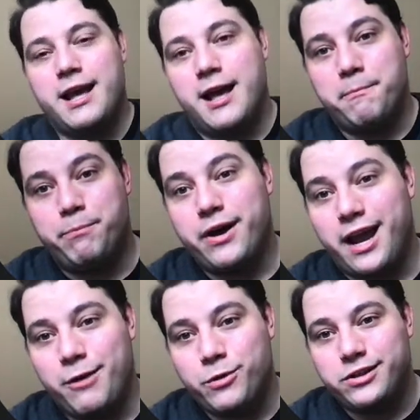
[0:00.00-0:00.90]
But
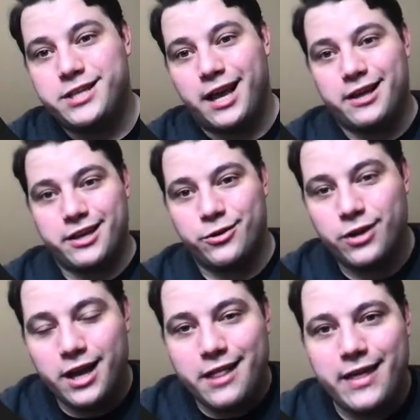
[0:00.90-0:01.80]
I will tell you
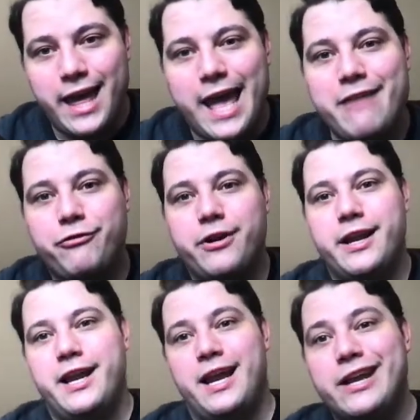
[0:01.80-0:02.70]
that
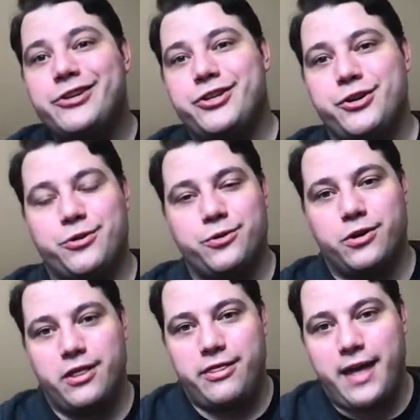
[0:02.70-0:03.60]
every issue
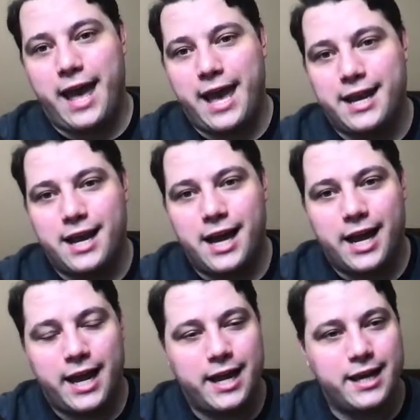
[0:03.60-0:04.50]
that
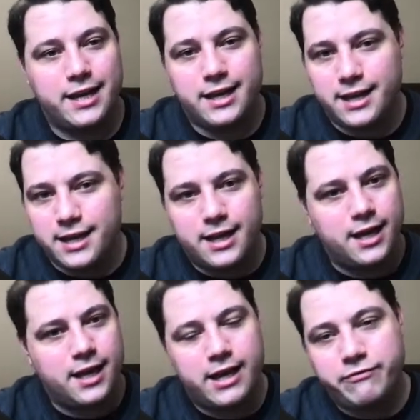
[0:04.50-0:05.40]
I
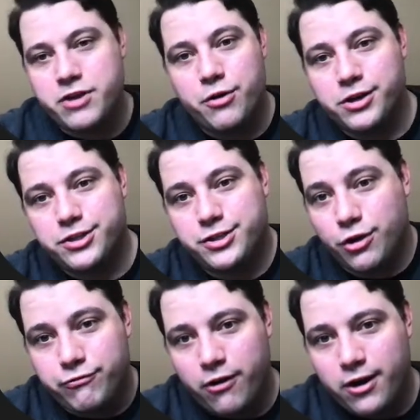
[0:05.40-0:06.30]
have noticed
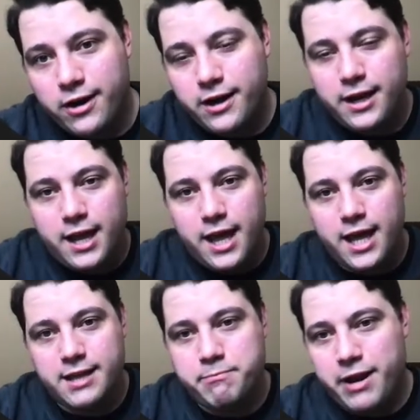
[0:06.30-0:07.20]
so far,
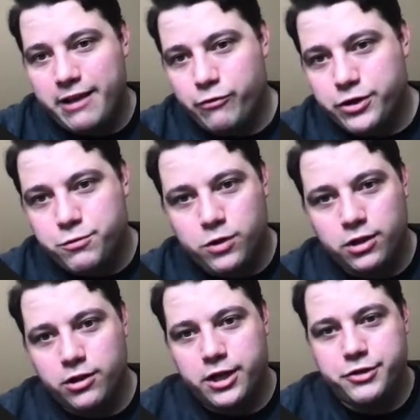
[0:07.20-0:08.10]
many of which
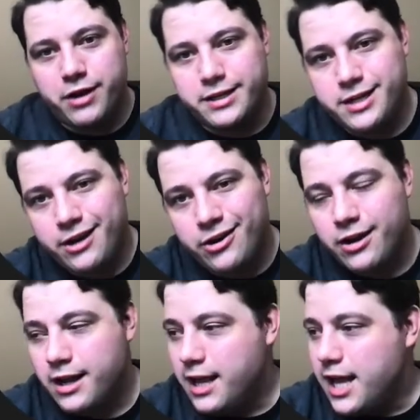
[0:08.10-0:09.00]
we'll address
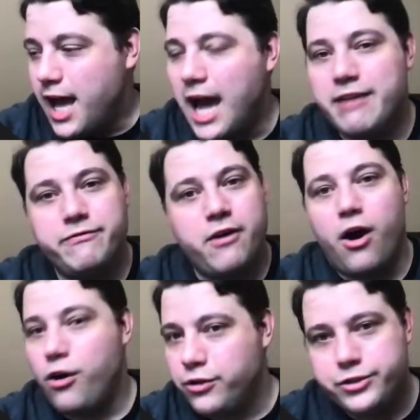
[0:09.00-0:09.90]
here, I've
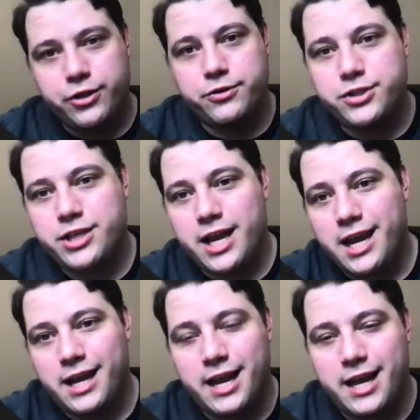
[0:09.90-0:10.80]
also
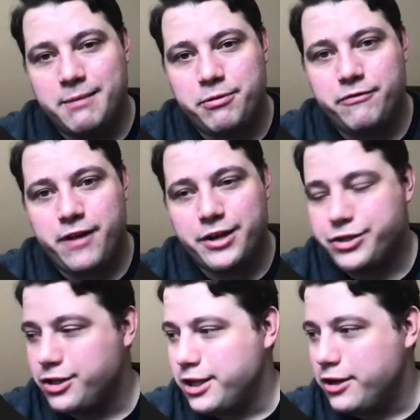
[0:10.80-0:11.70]
seen in
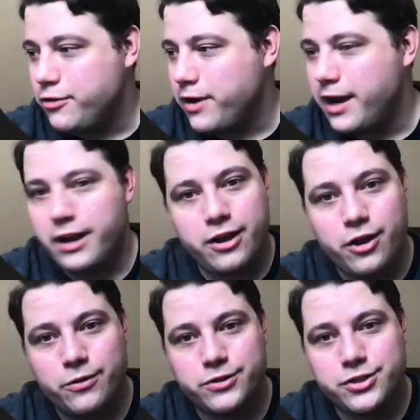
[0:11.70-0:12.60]
professionally created
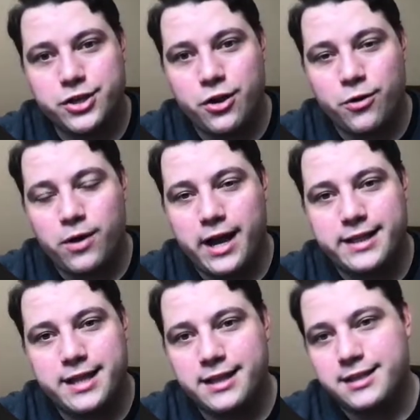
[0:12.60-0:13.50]
code. So I
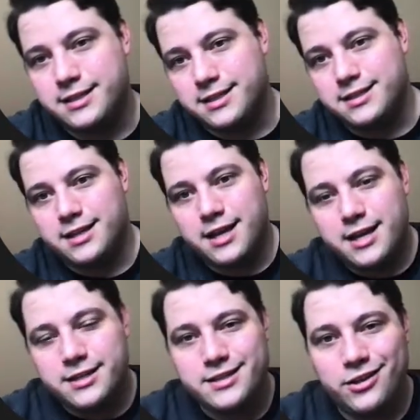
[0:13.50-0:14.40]
think this is
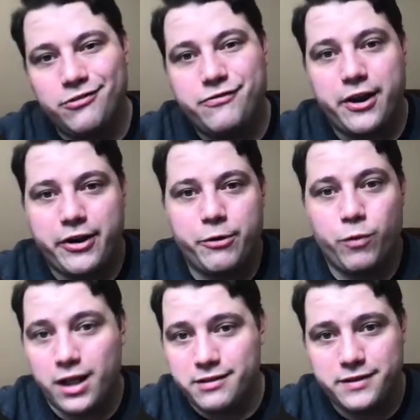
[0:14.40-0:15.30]
still very
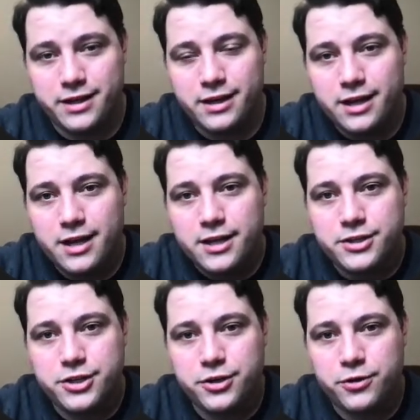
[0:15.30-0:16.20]
relevant
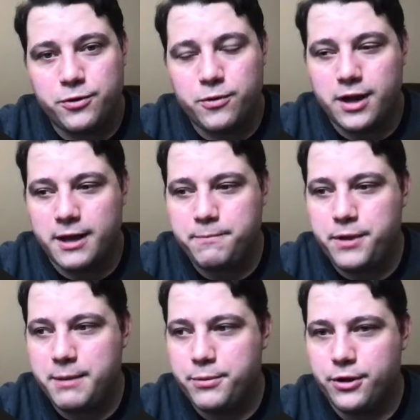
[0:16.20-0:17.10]
to
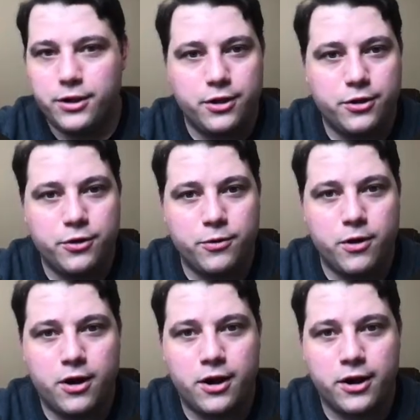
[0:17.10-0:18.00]
people who
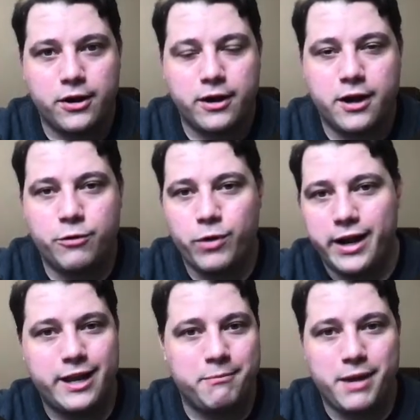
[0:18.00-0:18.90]
are
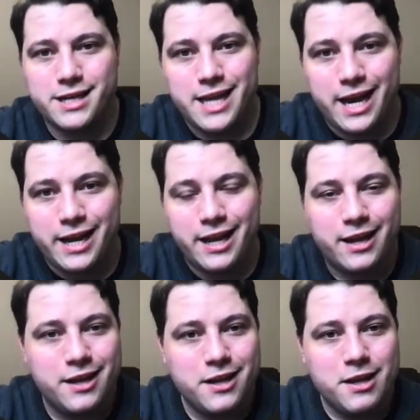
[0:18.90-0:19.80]
writing and maintaining
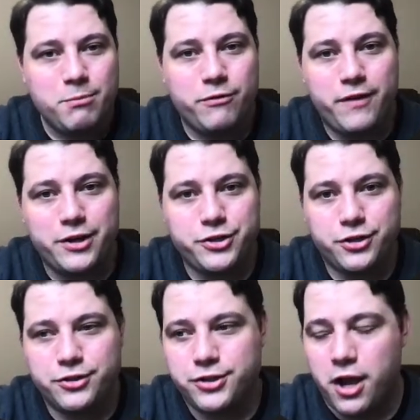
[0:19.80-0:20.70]

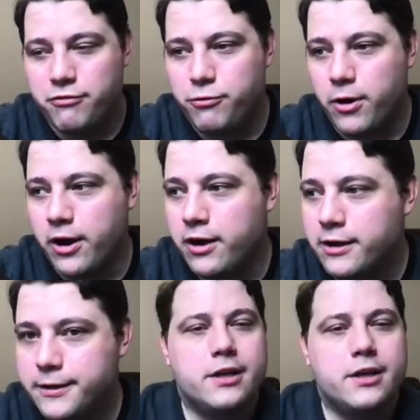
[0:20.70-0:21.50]
professional software.